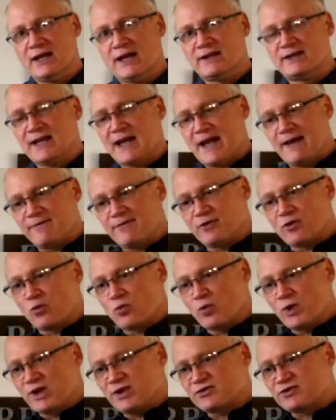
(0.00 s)
and to have the
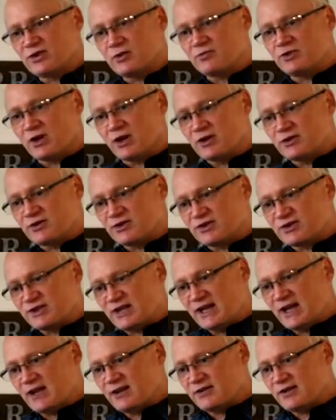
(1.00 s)
wisdom to
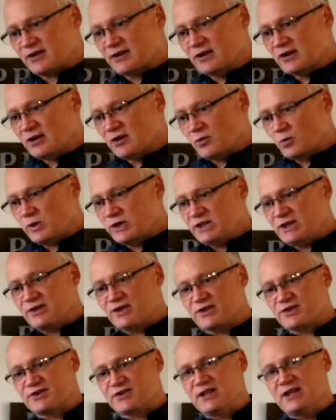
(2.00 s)
understand that we need
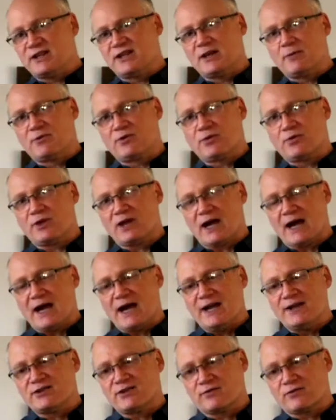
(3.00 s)
to see them through the
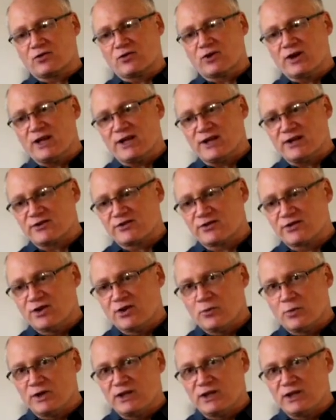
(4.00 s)
eyes of grace.